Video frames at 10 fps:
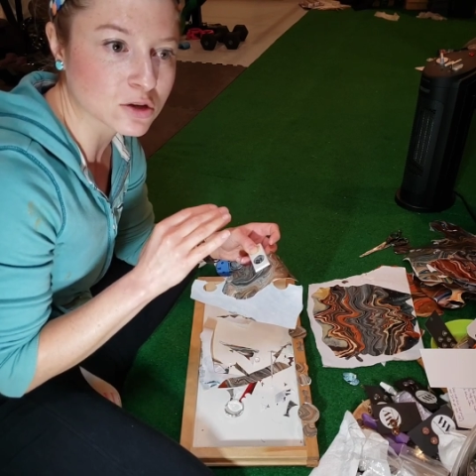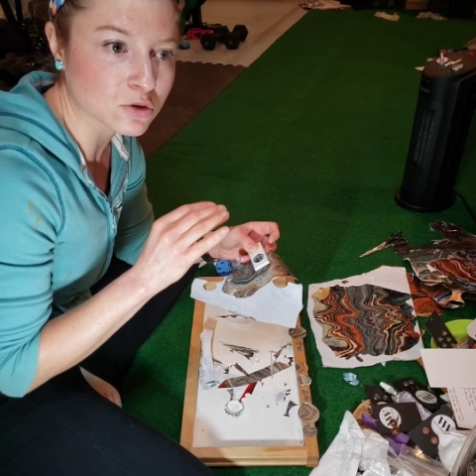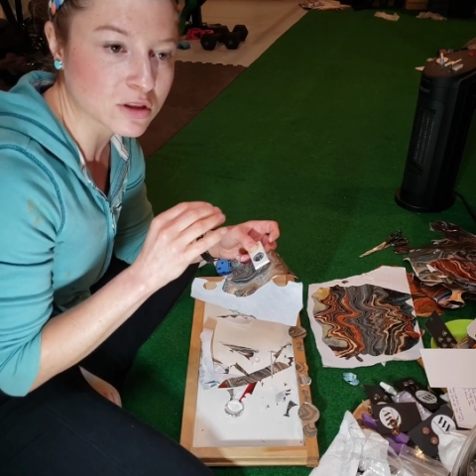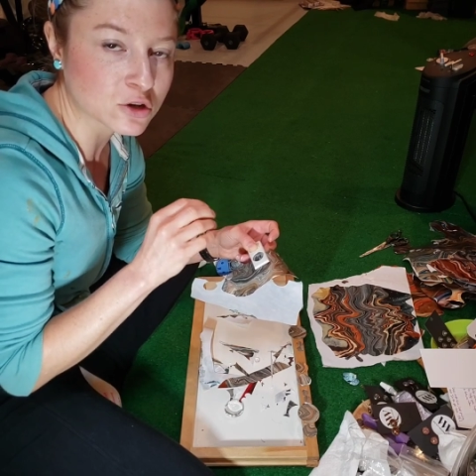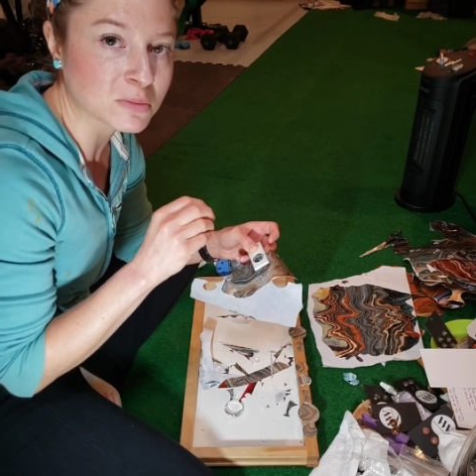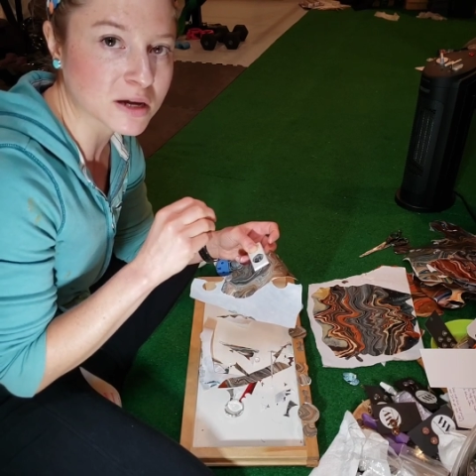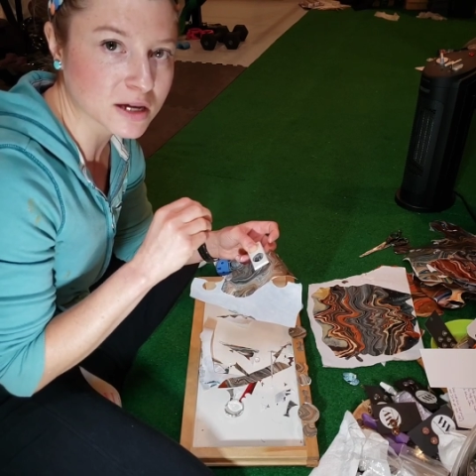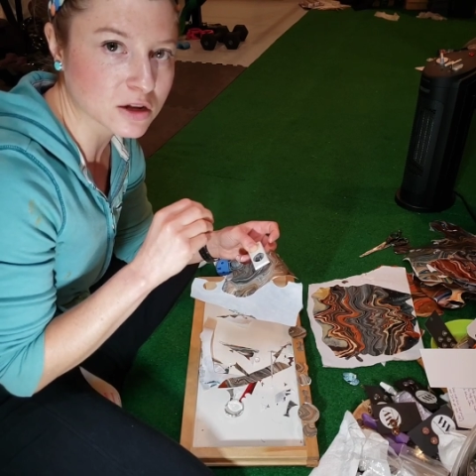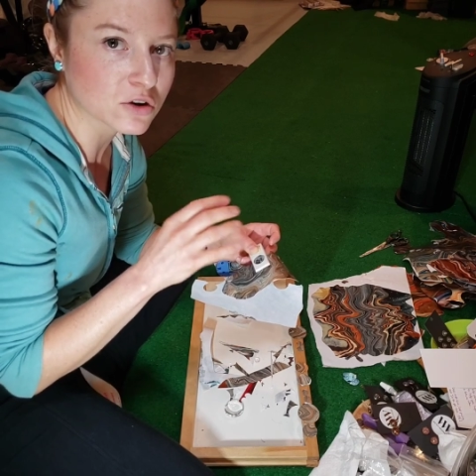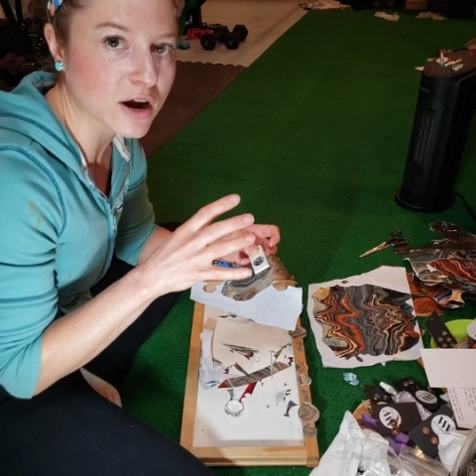so then you might
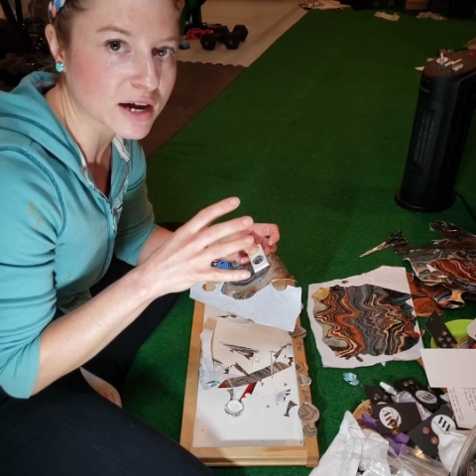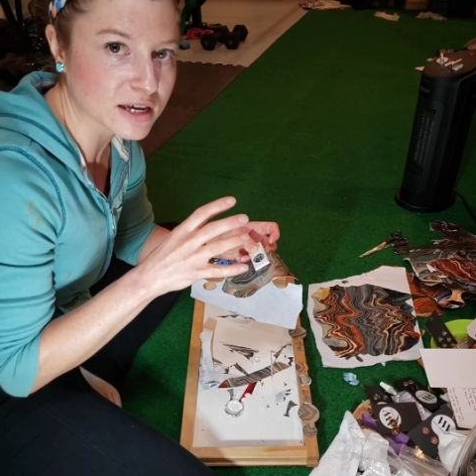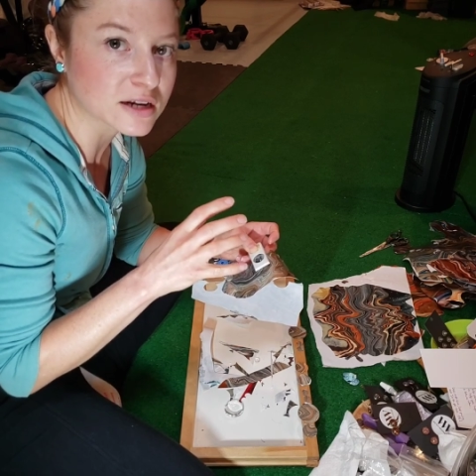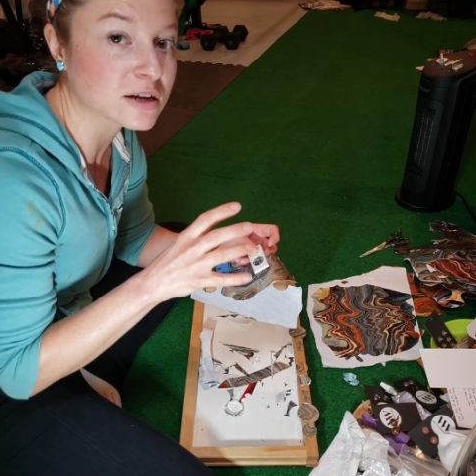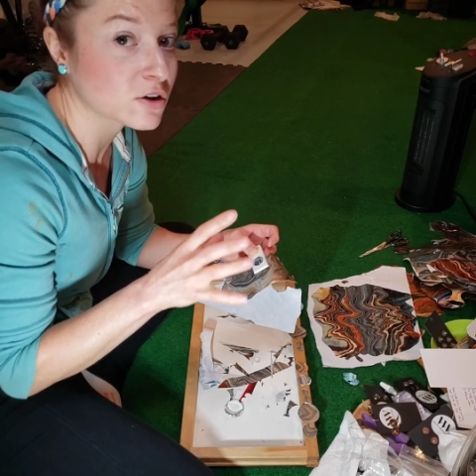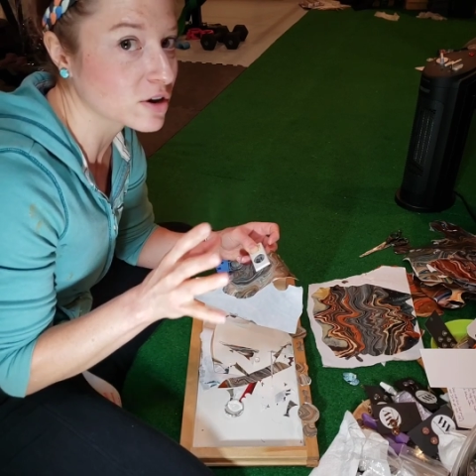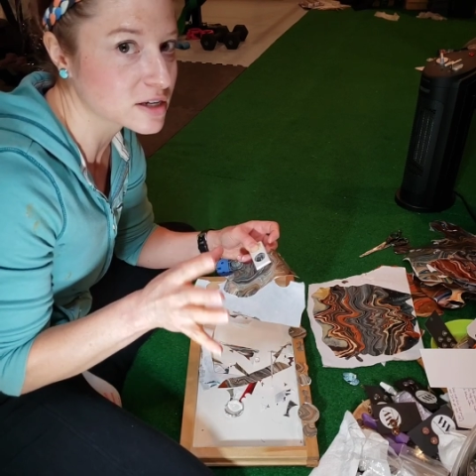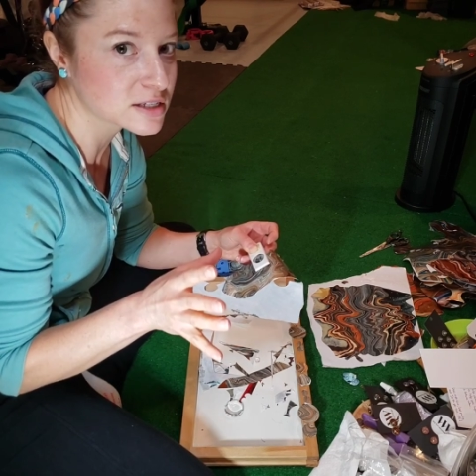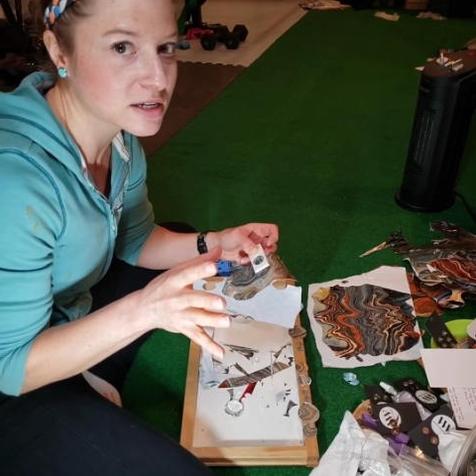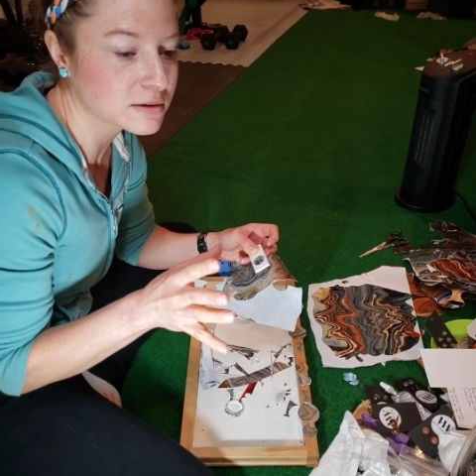get cracking and
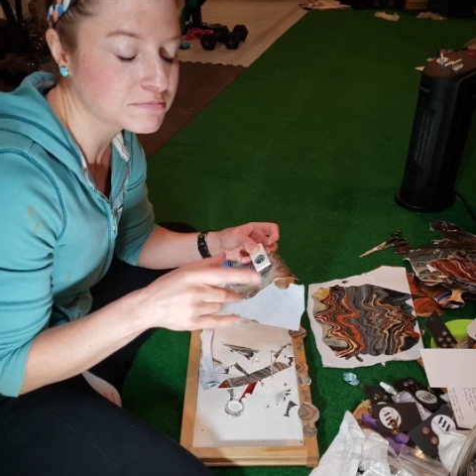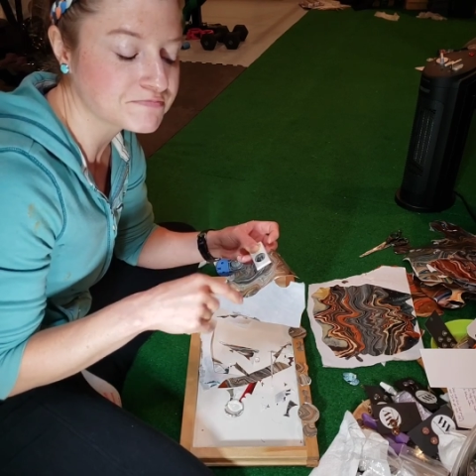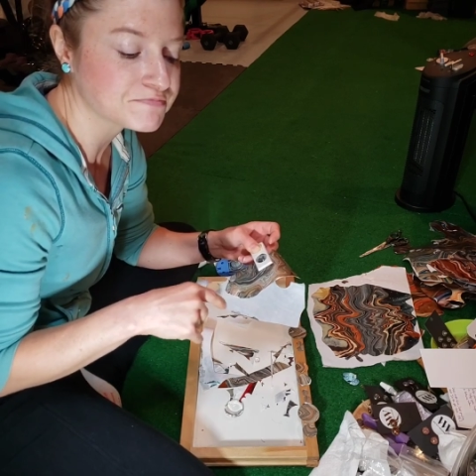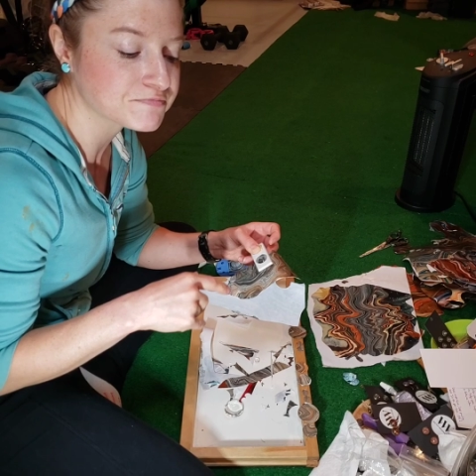grazing.